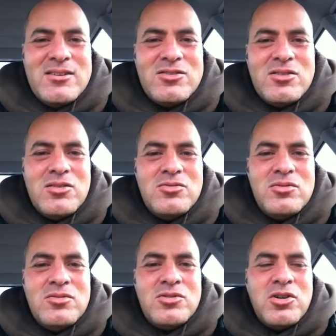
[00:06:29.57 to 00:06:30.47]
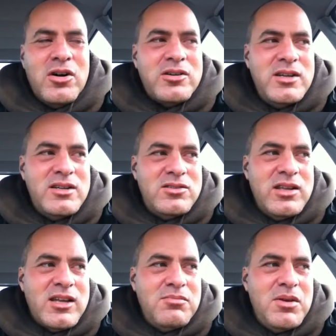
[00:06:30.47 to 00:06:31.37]
There's no
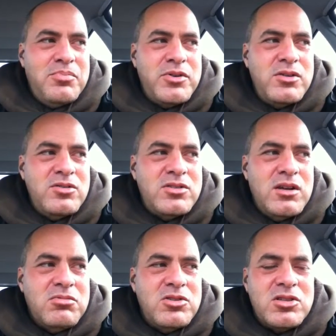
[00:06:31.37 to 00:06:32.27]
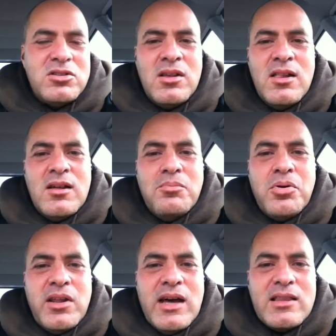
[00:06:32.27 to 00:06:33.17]
darkness that can be produced that will just
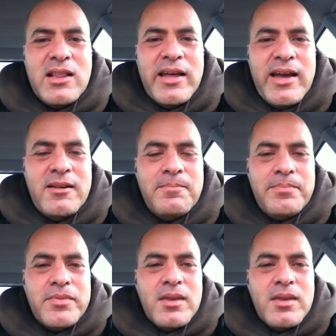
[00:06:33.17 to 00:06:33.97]
put out the light.